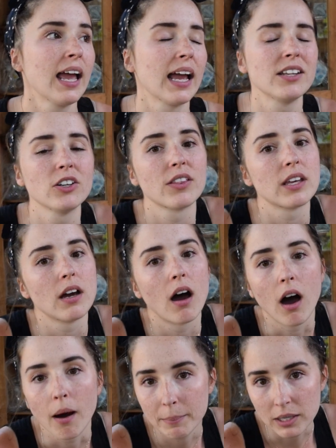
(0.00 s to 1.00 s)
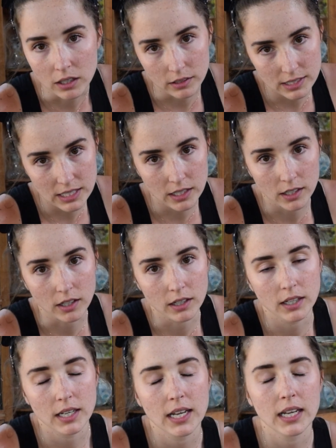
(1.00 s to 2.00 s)
And you know, the ambiance here,
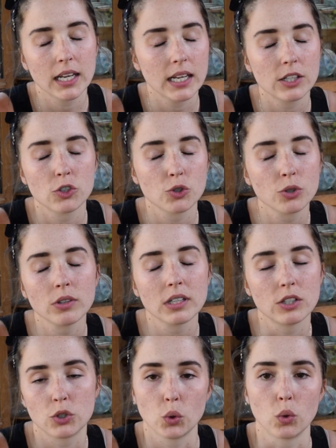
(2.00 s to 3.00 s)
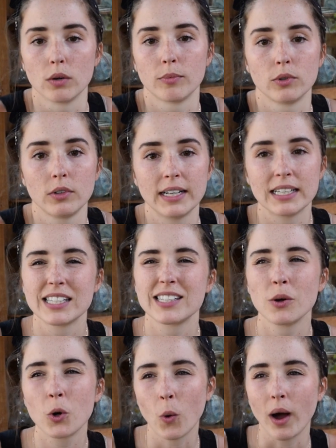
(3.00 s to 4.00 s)
it's truly adorable, and it's
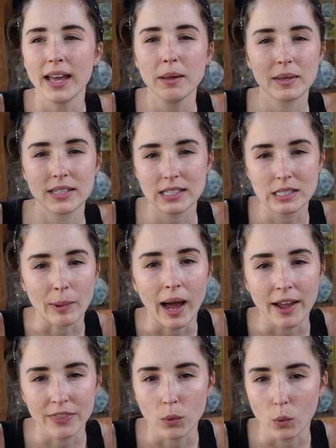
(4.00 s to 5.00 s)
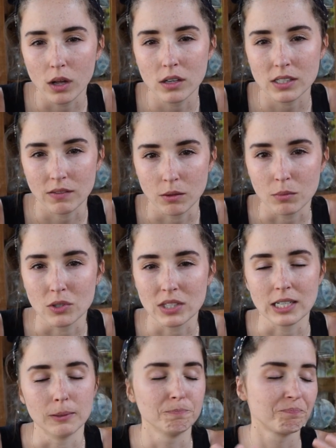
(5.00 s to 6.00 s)
so quiet because it's behind the walls of the
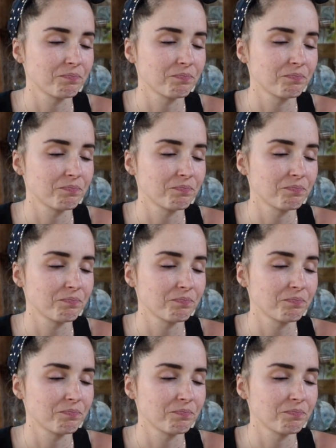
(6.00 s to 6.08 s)
museum.